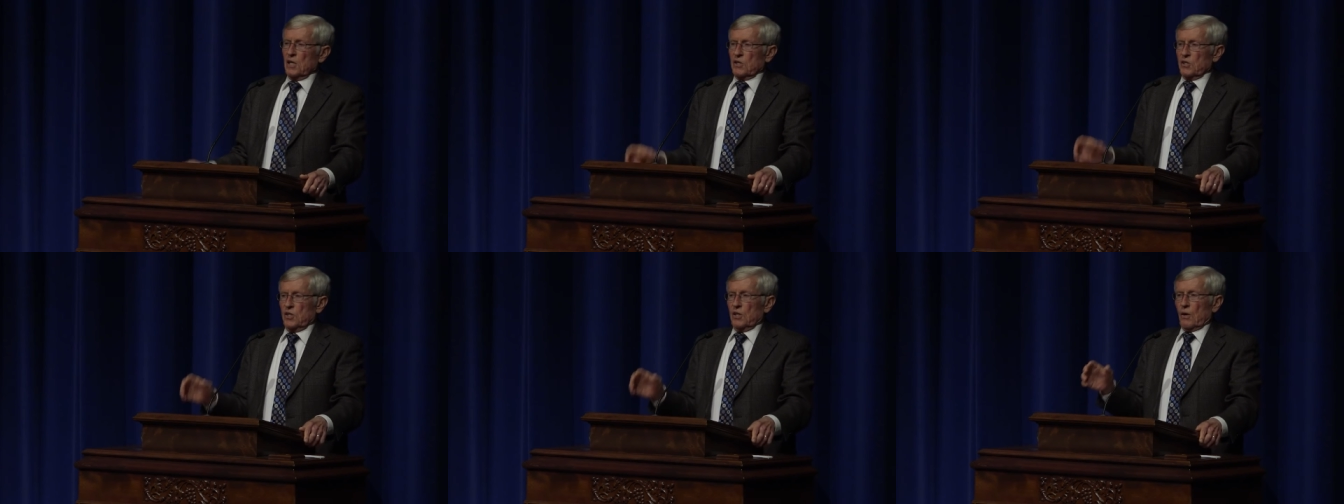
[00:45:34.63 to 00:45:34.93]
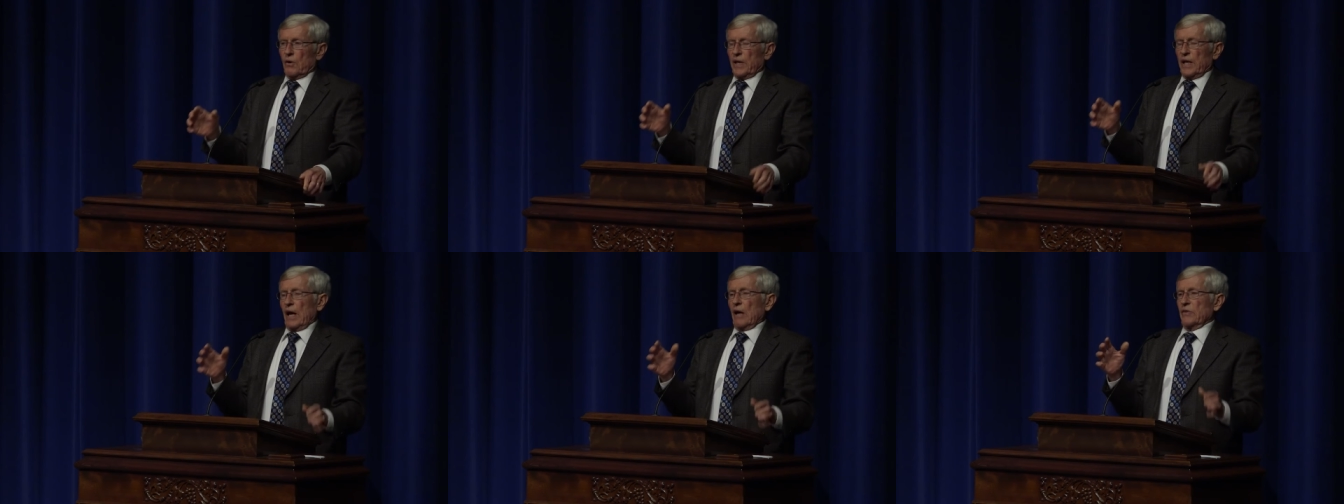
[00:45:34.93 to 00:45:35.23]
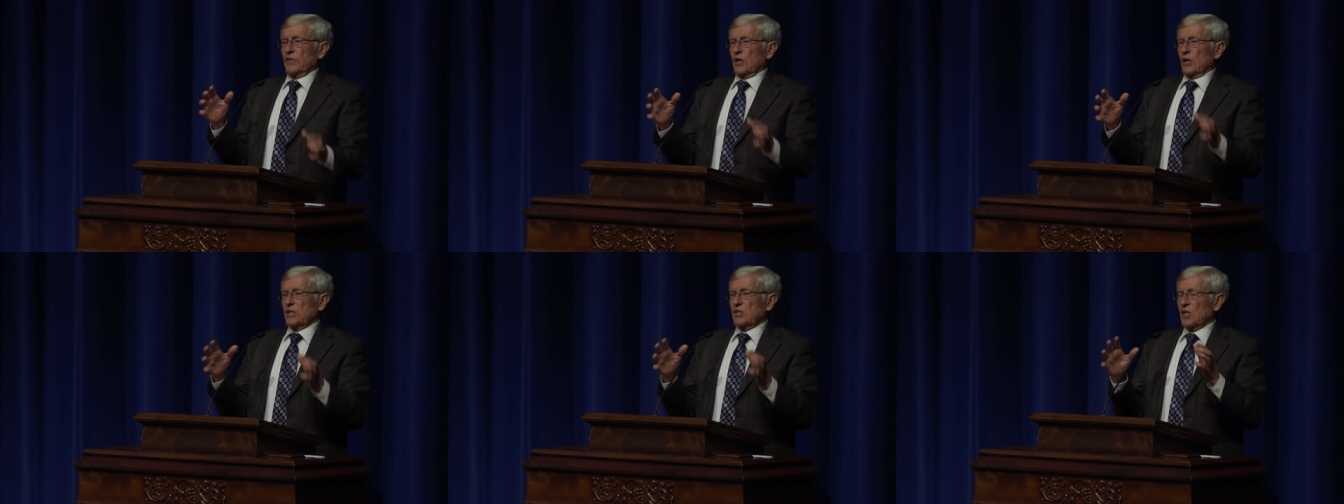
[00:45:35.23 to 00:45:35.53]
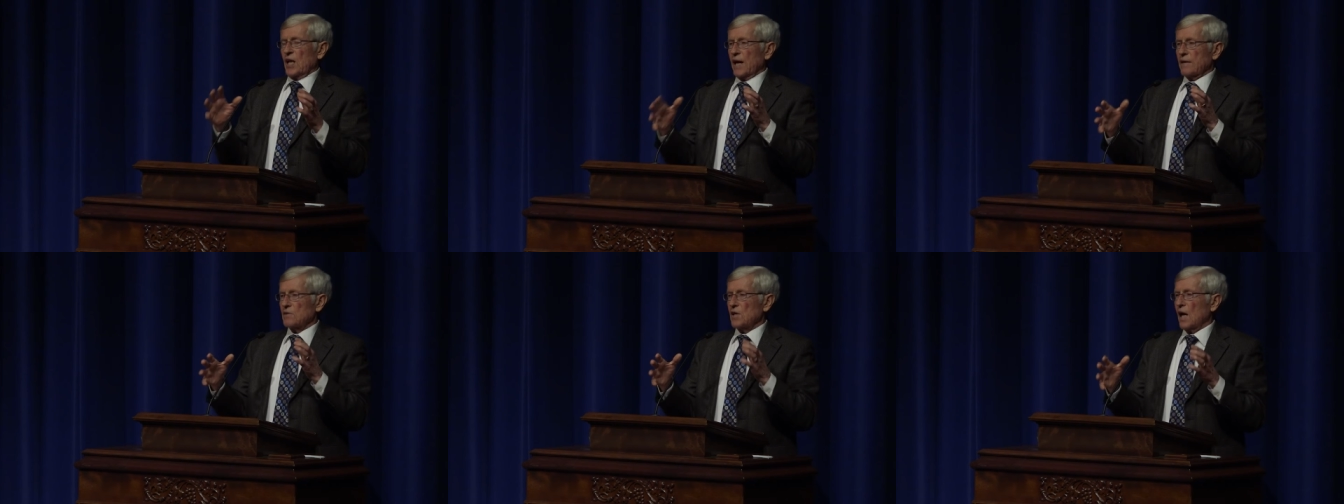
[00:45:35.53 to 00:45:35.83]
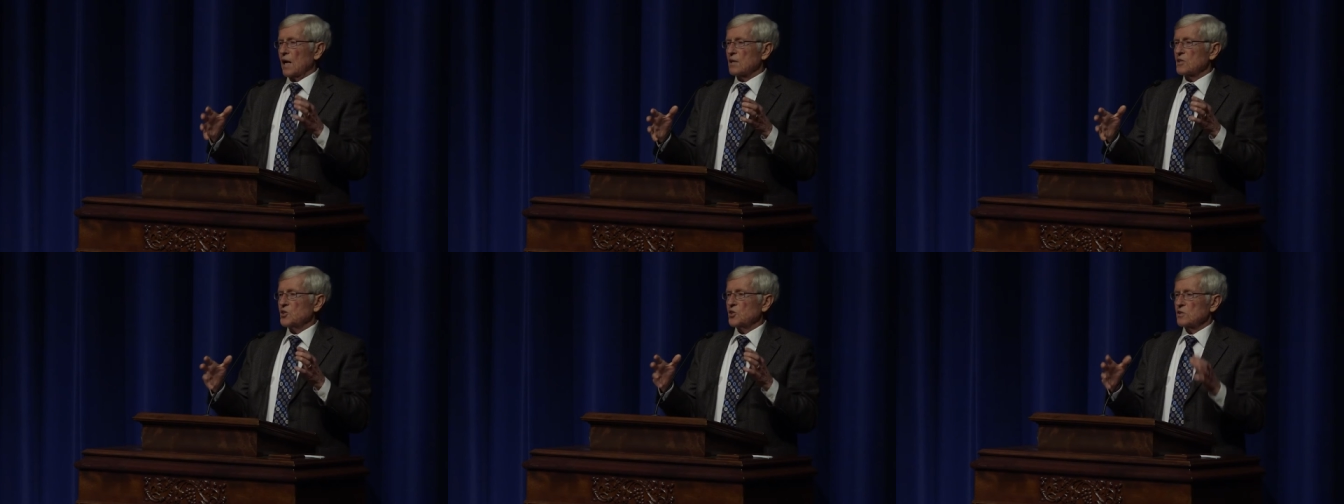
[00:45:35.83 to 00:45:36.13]
you know, these
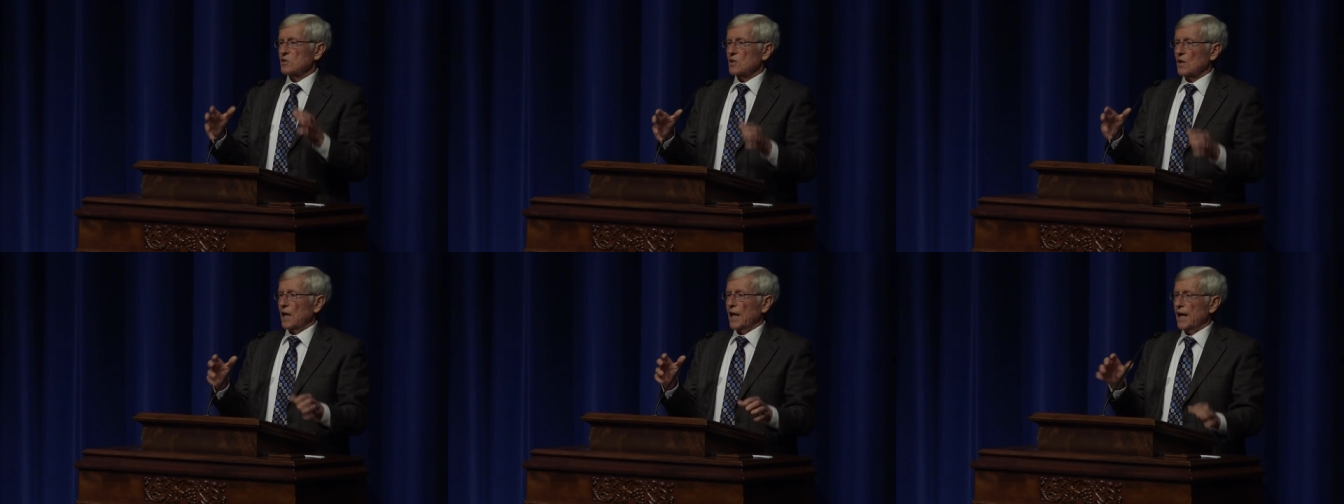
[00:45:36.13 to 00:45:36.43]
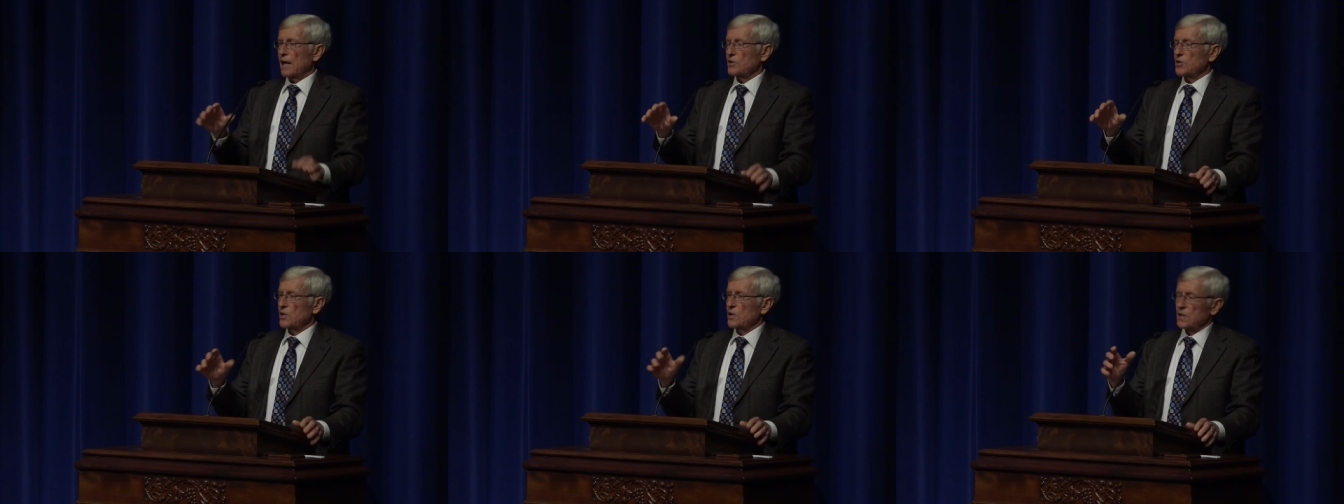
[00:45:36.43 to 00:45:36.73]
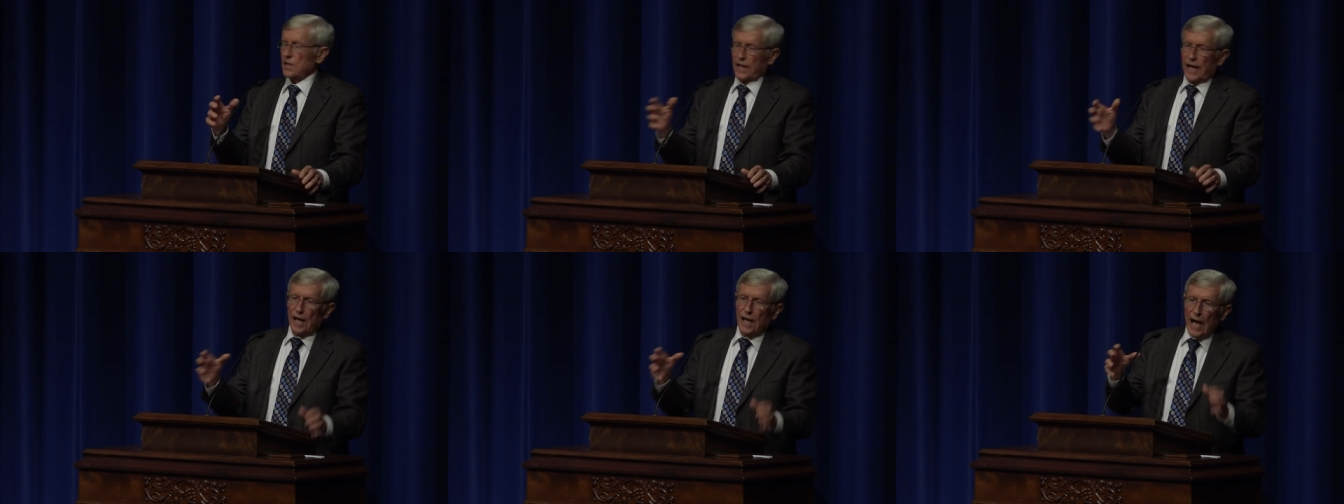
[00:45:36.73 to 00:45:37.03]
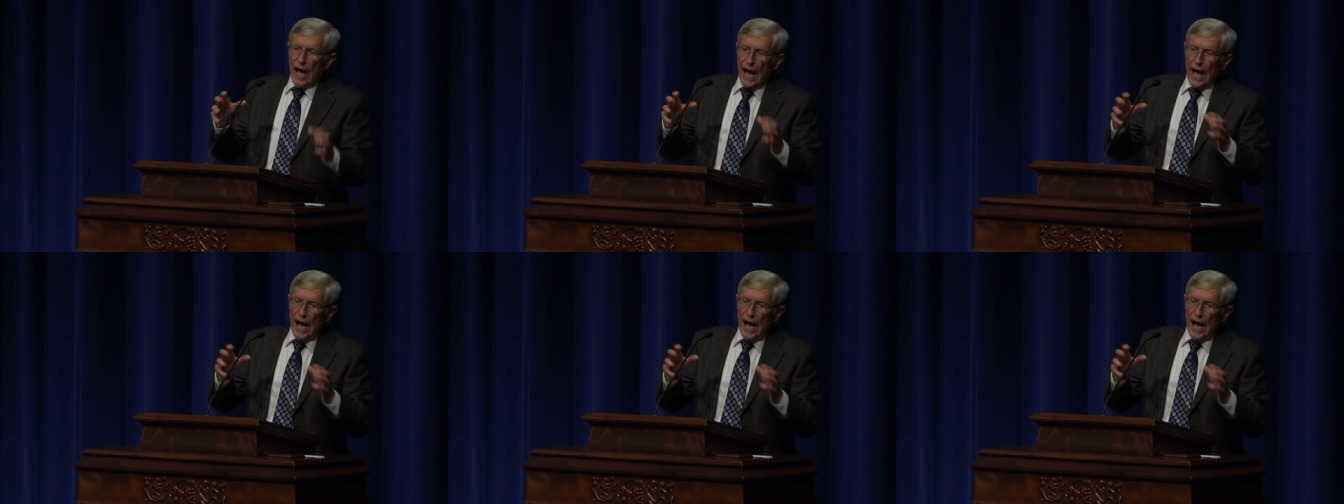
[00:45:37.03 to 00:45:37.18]
technologies allow you to kind of